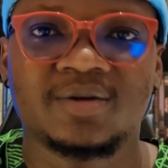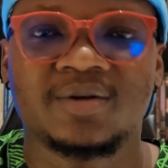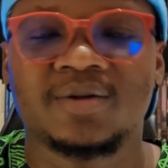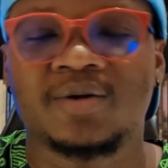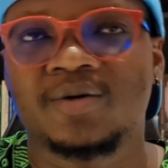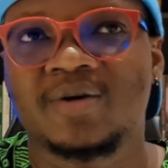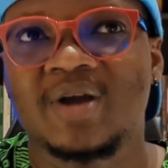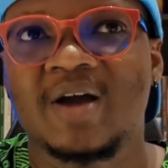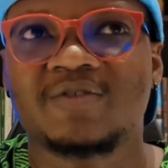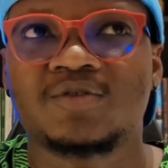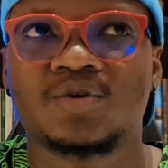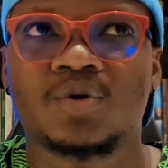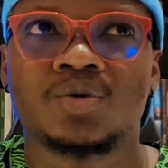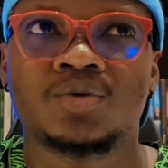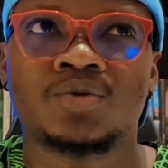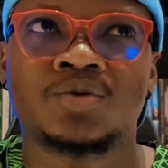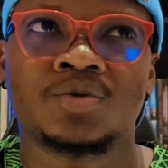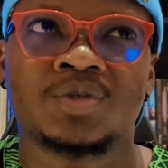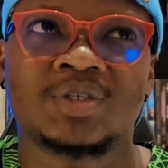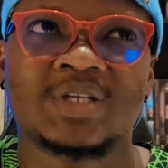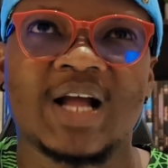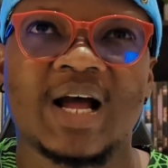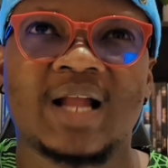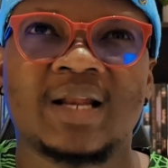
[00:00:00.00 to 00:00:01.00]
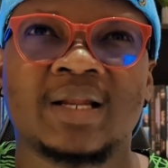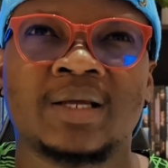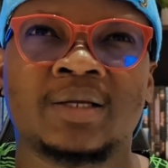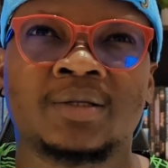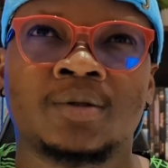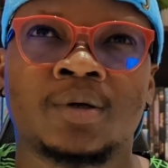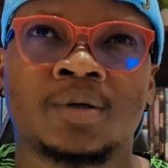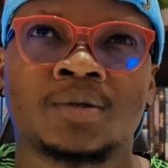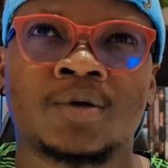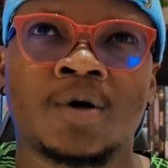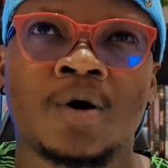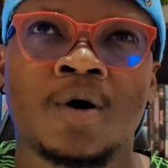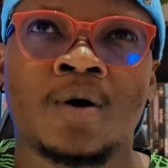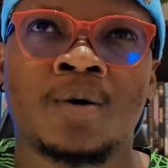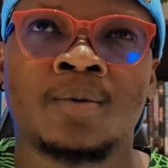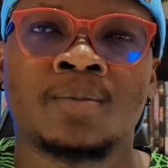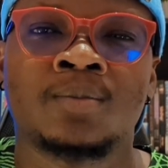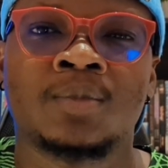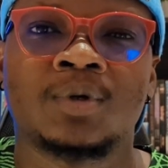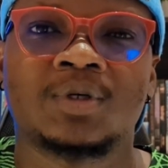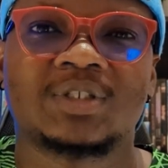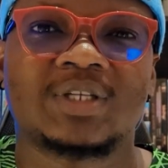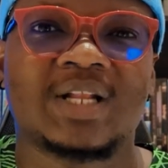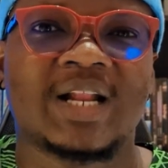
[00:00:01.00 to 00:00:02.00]
You know, you have to go to starlink dot
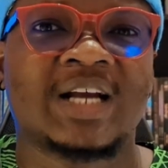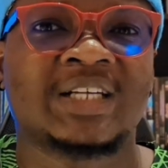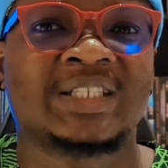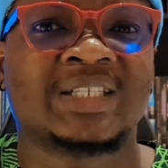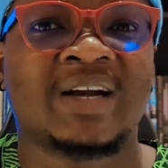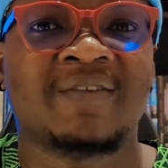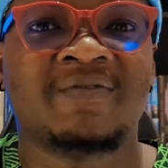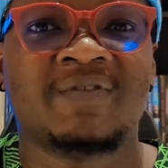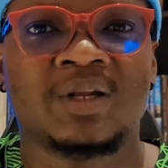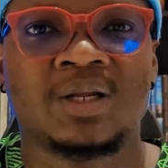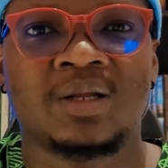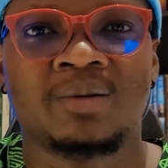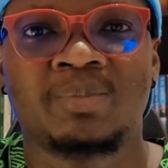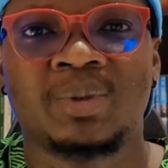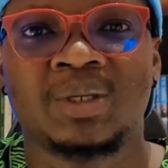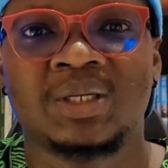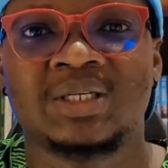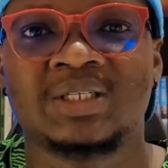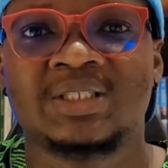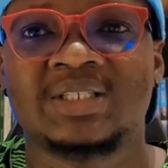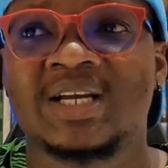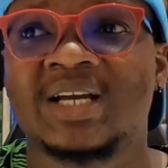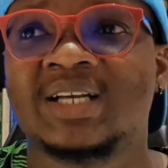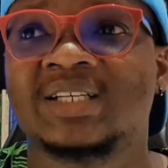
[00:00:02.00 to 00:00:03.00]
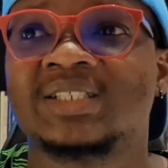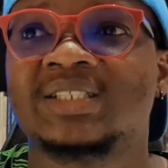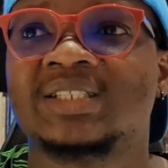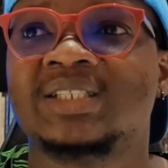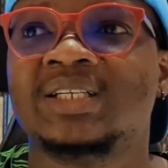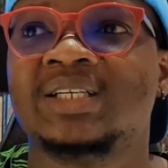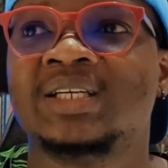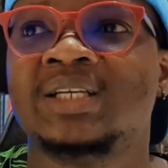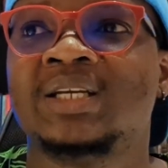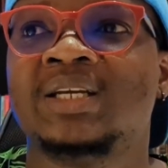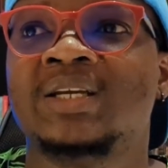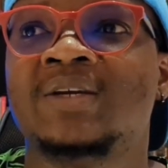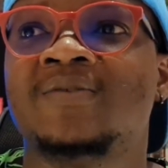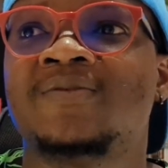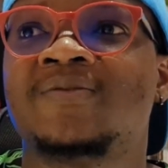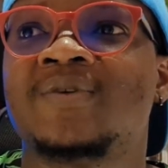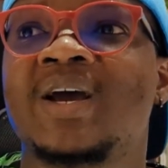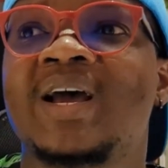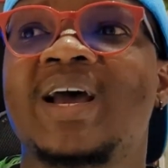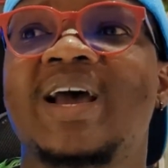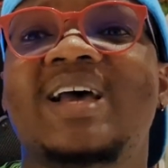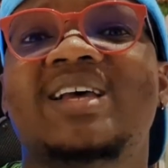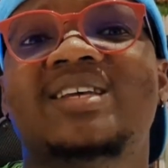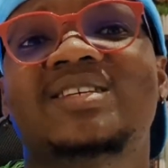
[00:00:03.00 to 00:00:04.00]
com slash availability and see if
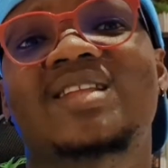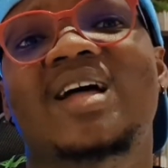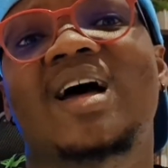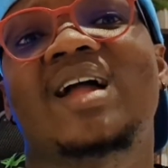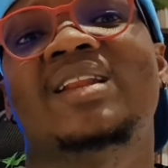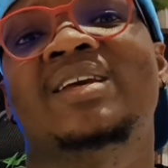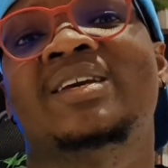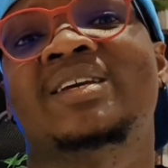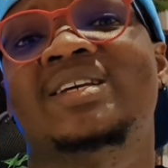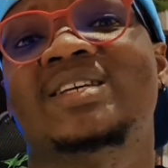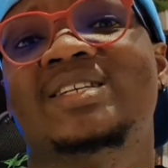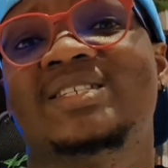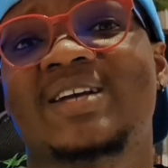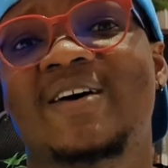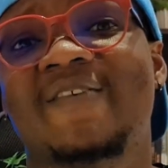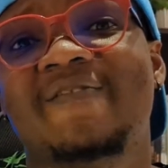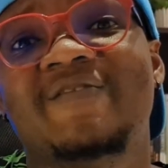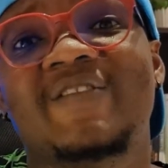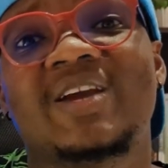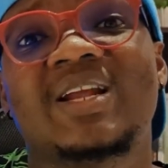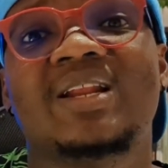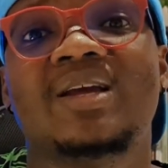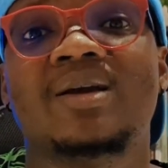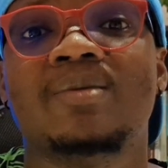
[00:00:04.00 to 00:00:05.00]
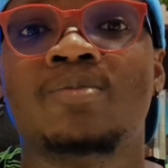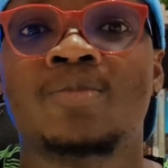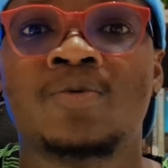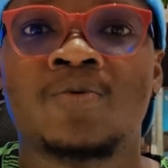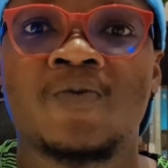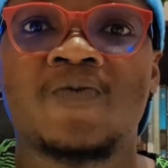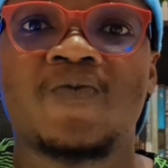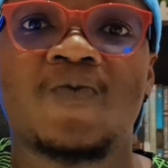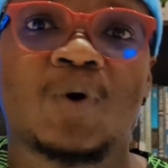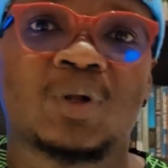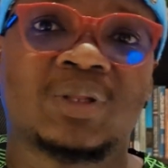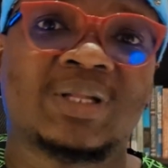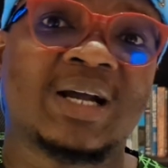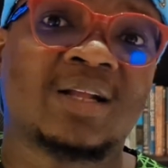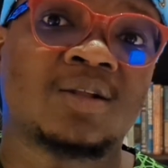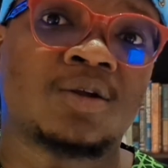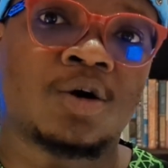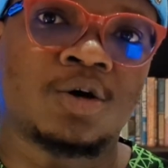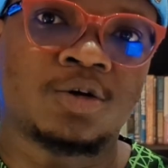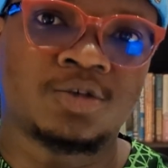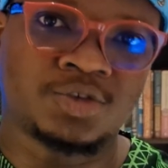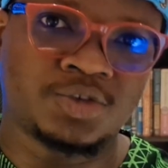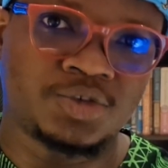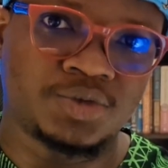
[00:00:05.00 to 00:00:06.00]
Starlink is available for that
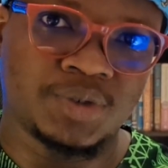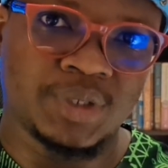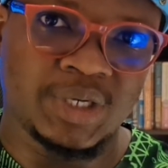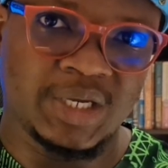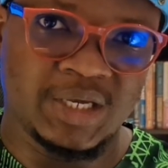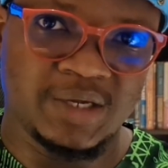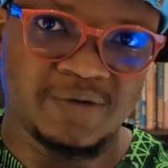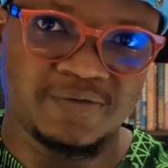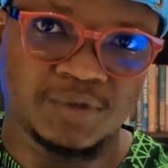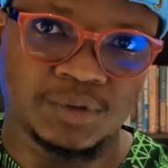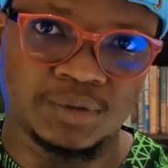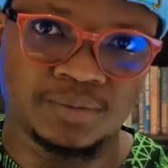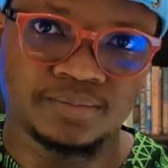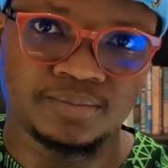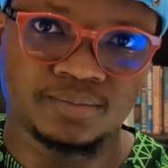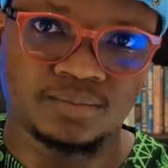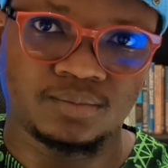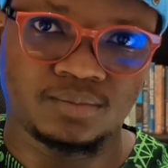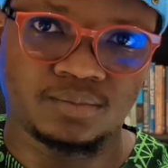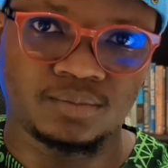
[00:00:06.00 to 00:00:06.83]
country even.